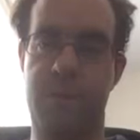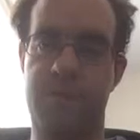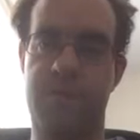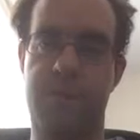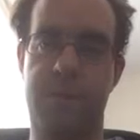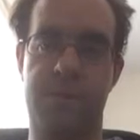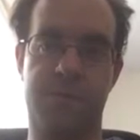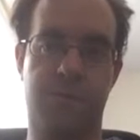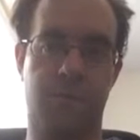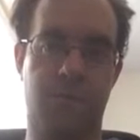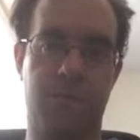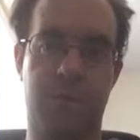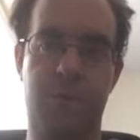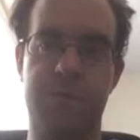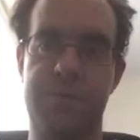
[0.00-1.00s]
the effects for
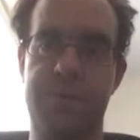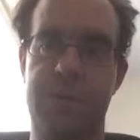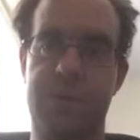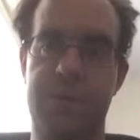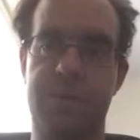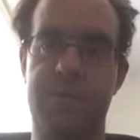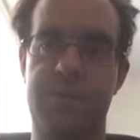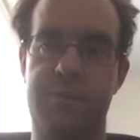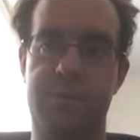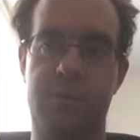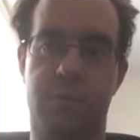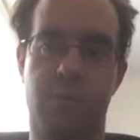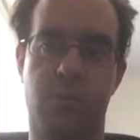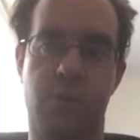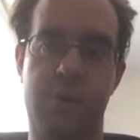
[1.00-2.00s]
both sides,
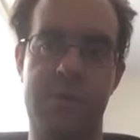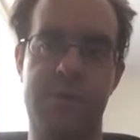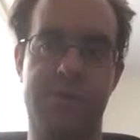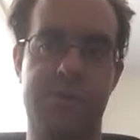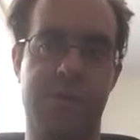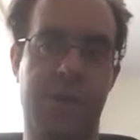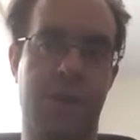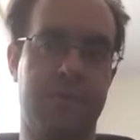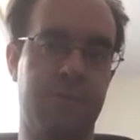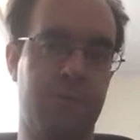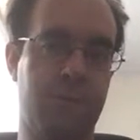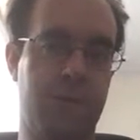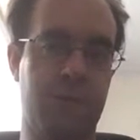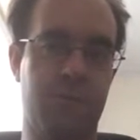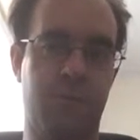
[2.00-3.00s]
what is the
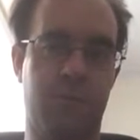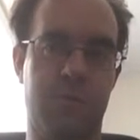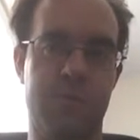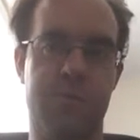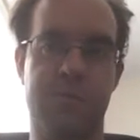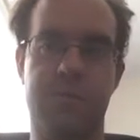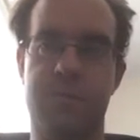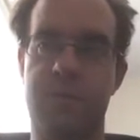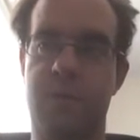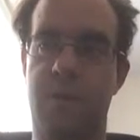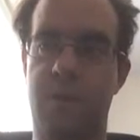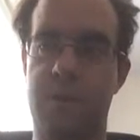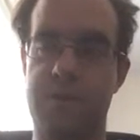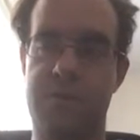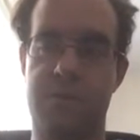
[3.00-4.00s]
aftermath, what is the
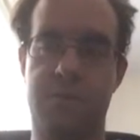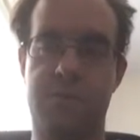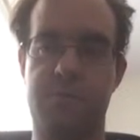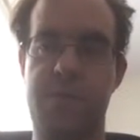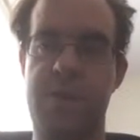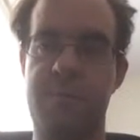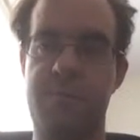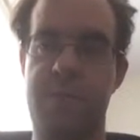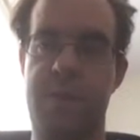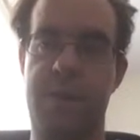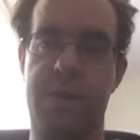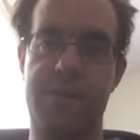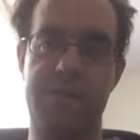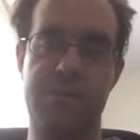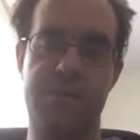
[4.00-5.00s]
long-term
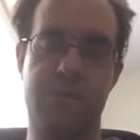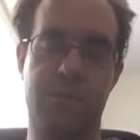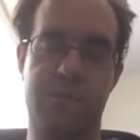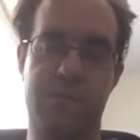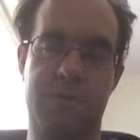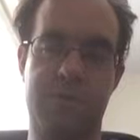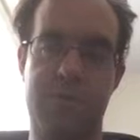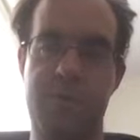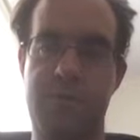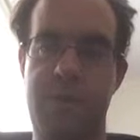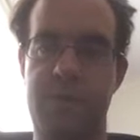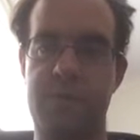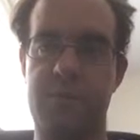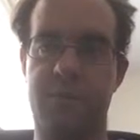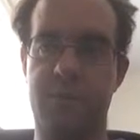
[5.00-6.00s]
impact and short-term
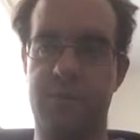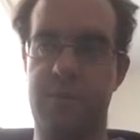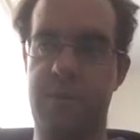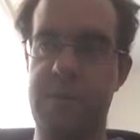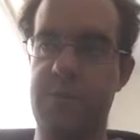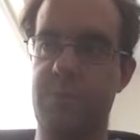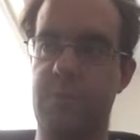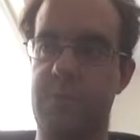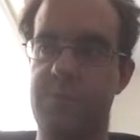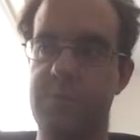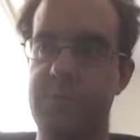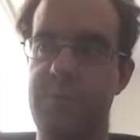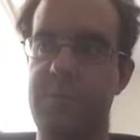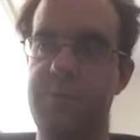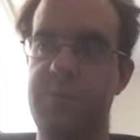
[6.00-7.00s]
impact of the French
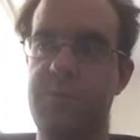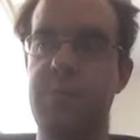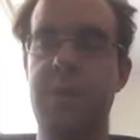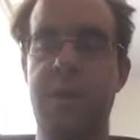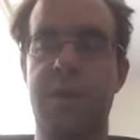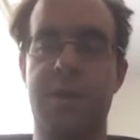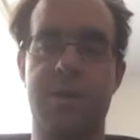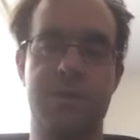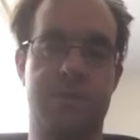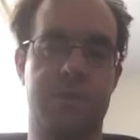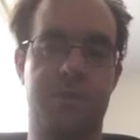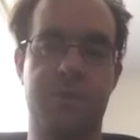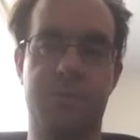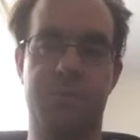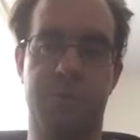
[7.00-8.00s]
Revolution, and
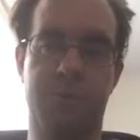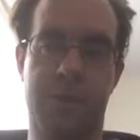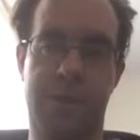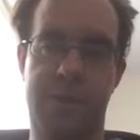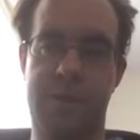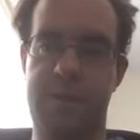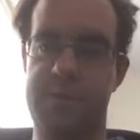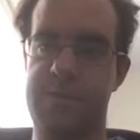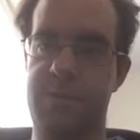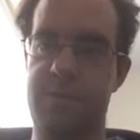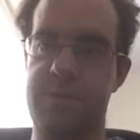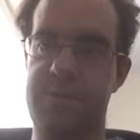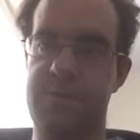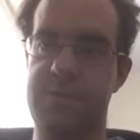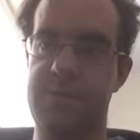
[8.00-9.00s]
some people might ask,
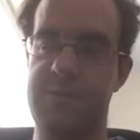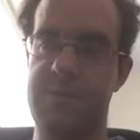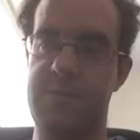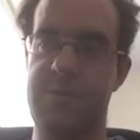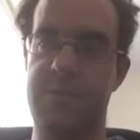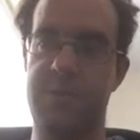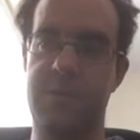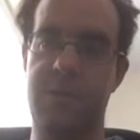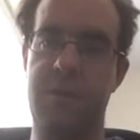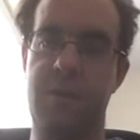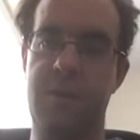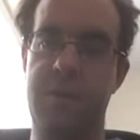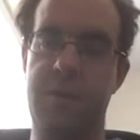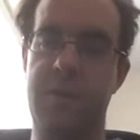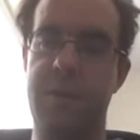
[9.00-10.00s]
is it still
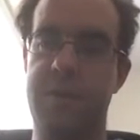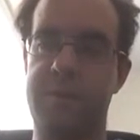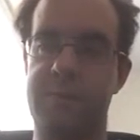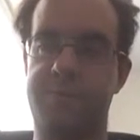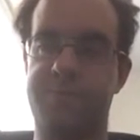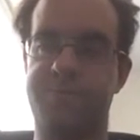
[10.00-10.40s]
going on?